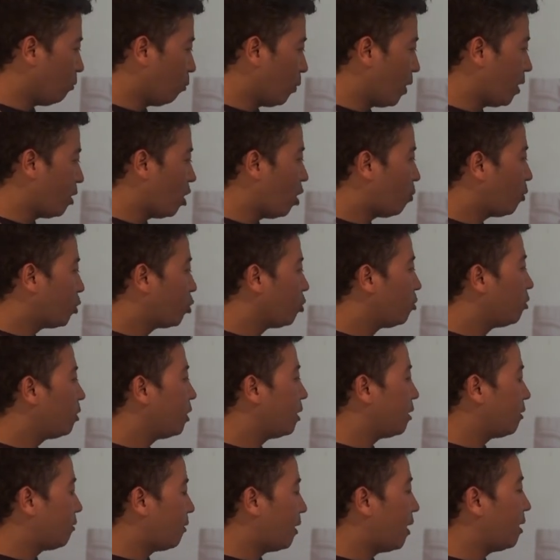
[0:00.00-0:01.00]
when
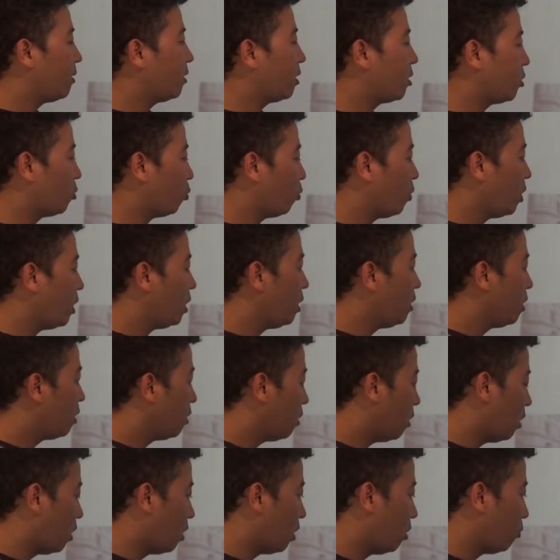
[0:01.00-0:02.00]
opportunity arises, we
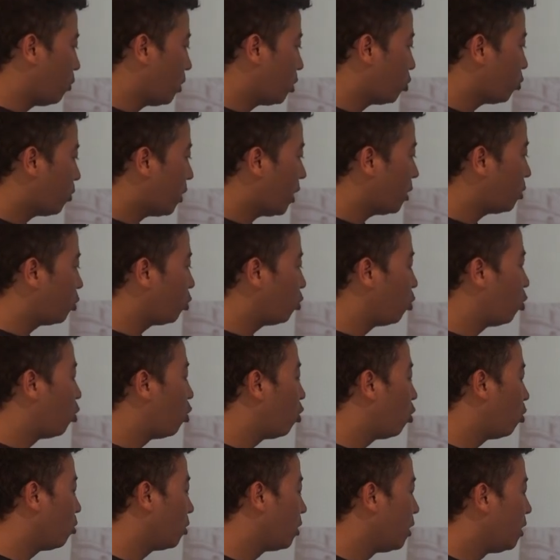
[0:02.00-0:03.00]
try to
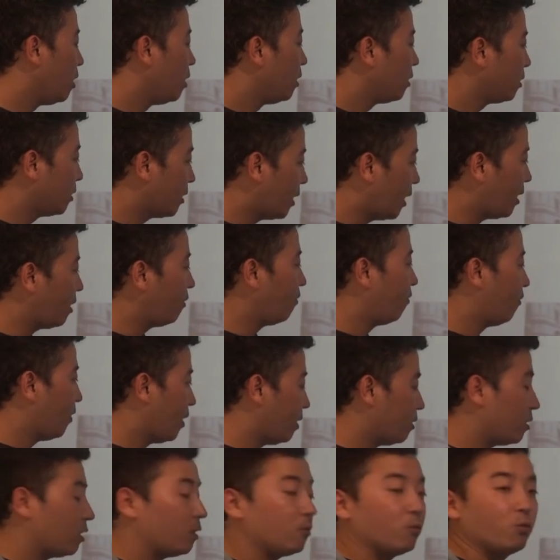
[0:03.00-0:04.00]
hold side
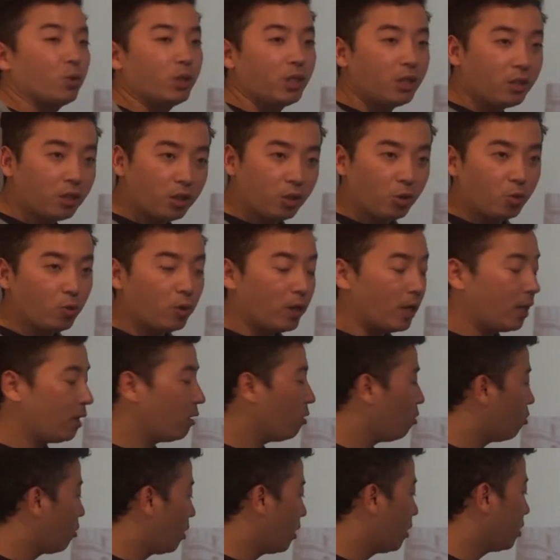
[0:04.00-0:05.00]
events within the
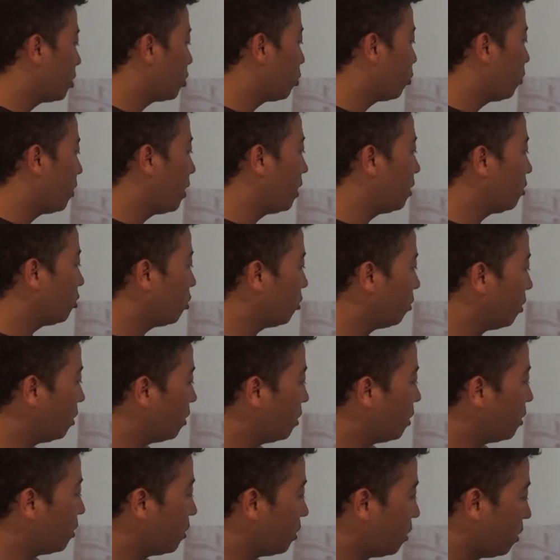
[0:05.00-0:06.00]
UN or elsewhere. So
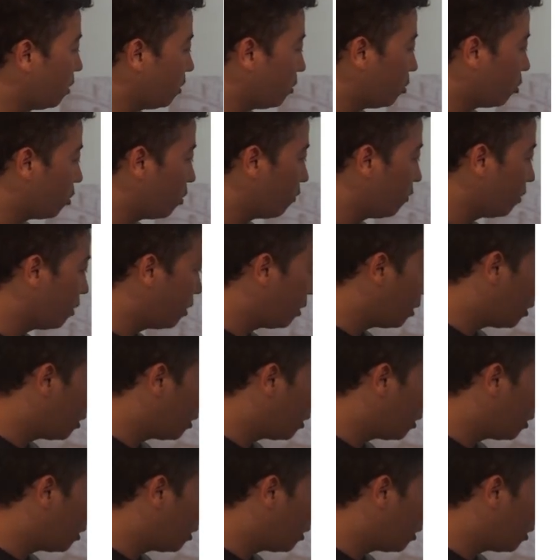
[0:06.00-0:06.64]
this is a sort of a